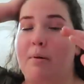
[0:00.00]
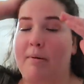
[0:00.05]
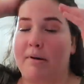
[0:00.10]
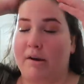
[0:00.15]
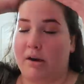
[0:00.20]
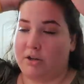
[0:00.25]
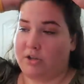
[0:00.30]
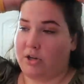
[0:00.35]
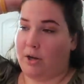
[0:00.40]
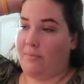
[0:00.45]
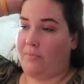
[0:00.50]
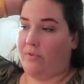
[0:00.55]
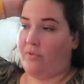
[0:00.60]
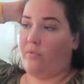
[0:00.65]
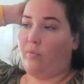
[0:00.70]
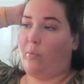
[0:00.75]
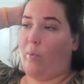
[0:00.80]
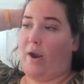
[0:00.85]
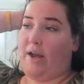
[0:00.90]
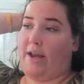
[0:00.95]
Oh my gosh, I'm
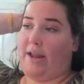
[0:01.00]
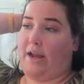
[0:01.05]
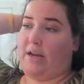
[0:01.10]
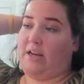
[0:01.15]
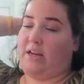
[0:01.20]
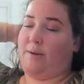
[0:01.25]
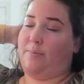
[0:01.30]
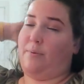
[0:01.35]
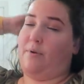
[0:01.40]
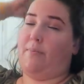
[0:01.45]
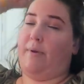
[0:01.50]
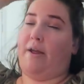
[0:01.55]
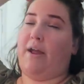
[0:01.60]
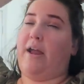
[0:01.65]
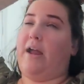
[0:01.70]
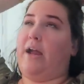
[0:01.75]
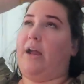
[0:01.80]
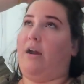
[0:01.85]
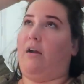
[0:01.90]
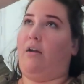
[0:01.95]
sweating. I need to put my
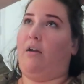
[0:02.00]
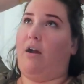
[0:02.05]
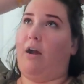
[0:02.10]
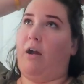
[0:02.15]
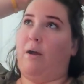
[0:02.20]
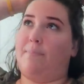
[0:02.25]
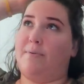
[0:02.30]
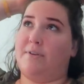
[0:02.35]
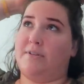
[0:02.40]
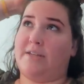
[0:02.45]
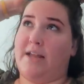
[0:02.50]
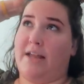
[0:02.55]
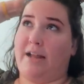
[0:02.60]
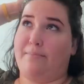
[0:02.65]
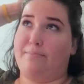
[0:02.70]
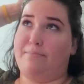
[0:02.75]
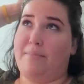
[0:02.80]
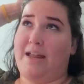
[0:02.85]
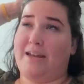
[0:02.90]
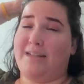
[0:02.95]
hair up and
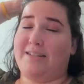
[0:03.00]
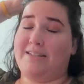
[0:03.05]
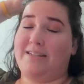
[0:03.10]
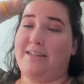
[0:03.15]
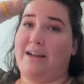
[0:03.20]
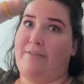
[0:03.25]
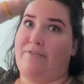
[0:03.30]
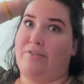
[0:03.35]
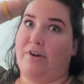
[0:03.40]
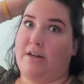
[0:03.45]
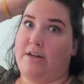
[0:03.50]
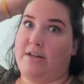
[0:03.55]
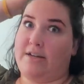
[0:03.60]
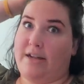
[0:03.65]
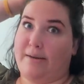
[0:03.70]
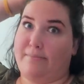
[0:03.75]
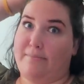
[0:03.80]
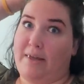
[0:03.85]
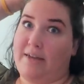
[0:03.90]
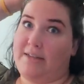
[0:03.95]
take medicine. I forgot to
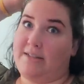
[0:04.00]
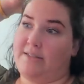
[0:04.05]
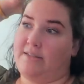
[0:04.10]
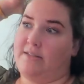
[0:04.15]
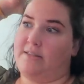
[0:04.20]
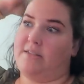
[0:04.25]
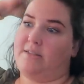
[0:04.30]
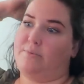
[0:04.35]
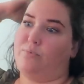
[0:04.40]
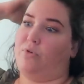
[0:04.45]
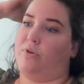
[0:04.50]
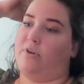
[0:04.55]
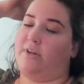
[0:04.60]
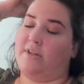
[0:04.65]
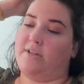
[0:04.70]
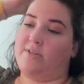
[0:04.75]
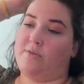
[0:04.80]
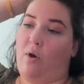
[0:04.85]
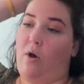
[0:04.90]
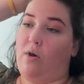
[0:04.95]
take medicine this
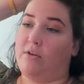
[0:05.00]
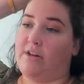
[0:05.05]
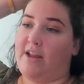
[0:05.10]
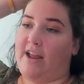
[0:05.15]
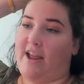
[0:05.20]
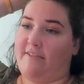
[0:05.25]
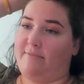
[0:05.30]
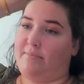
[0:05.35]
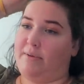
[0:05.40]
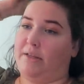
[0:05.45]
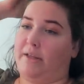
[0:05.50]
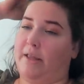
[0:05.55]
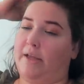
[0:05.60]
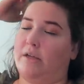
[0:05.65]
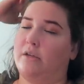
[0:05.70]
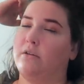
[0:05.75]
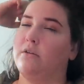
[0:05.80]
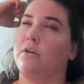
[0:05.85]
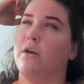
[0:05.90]
morning, so all day I've been like...